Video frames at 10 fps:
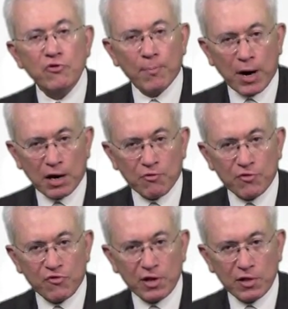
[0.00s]

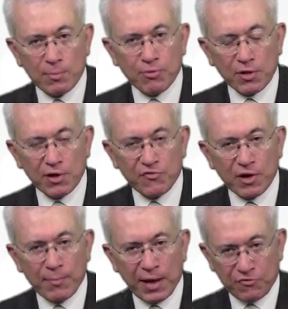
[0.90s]
democracy,
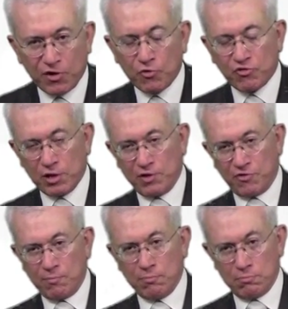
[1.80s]
liberalism, and
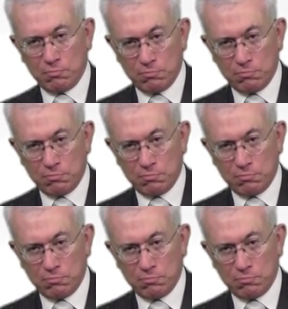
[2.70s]
socialism,